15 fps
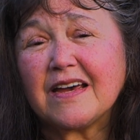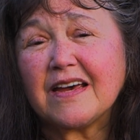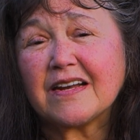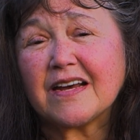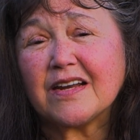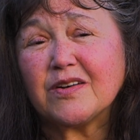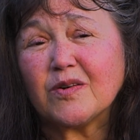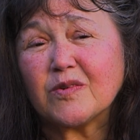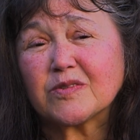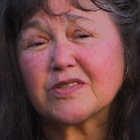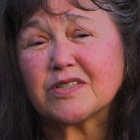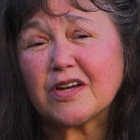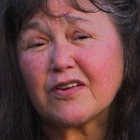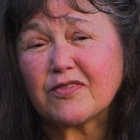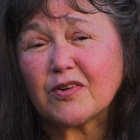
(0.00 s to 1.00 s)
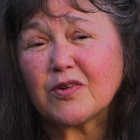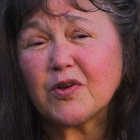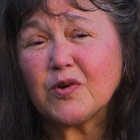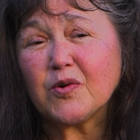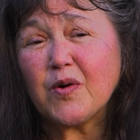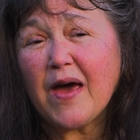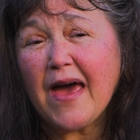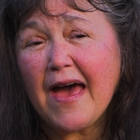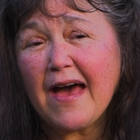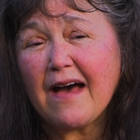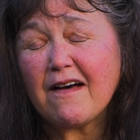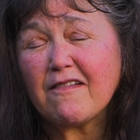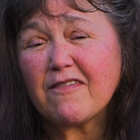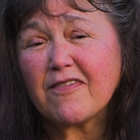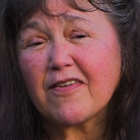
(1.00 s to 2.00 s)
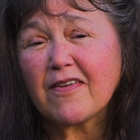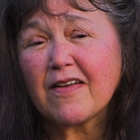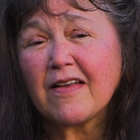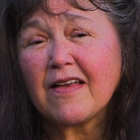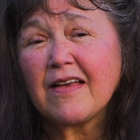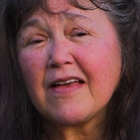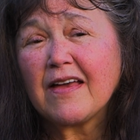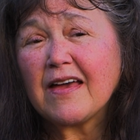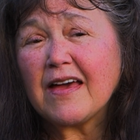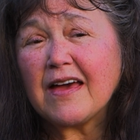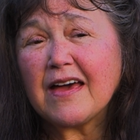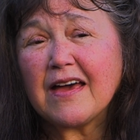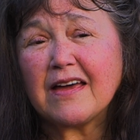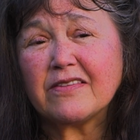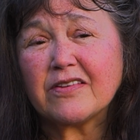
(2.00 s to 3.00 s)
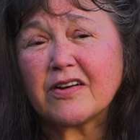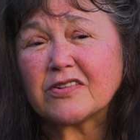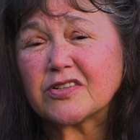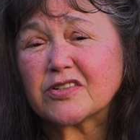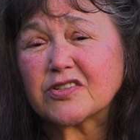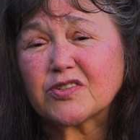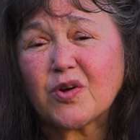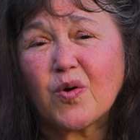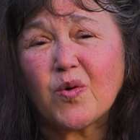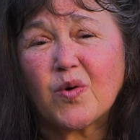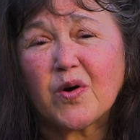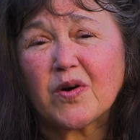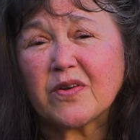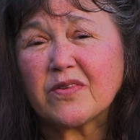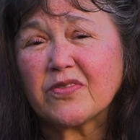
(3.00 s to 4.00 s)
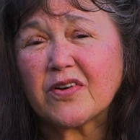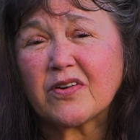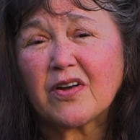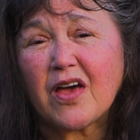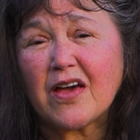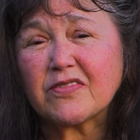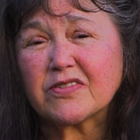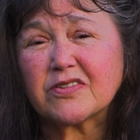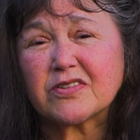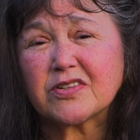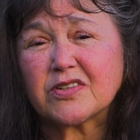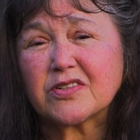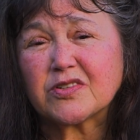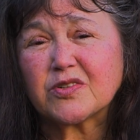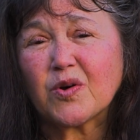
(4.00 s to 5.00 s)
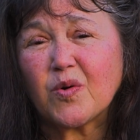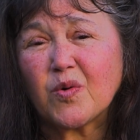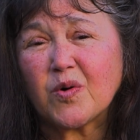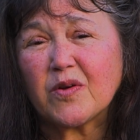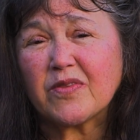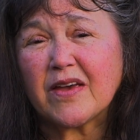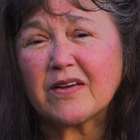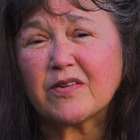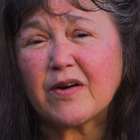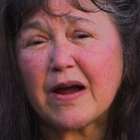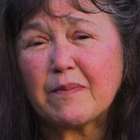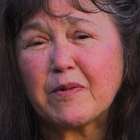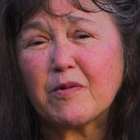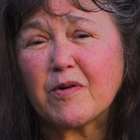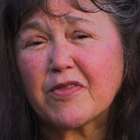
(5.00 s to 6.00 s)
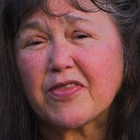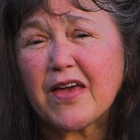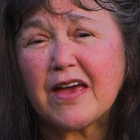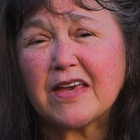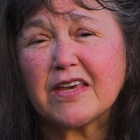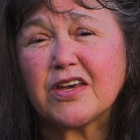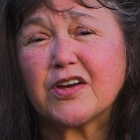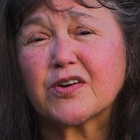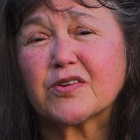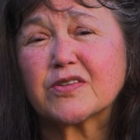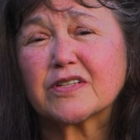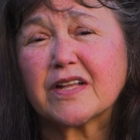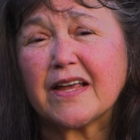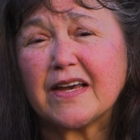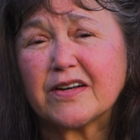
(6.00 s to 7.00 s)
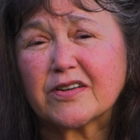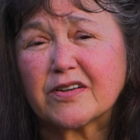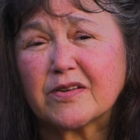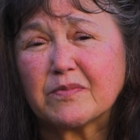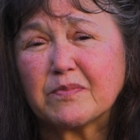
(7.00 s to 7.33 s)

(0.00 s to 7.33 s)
And I know several who have, and they're just torn. Their lives are just torn. They grapple with that years later.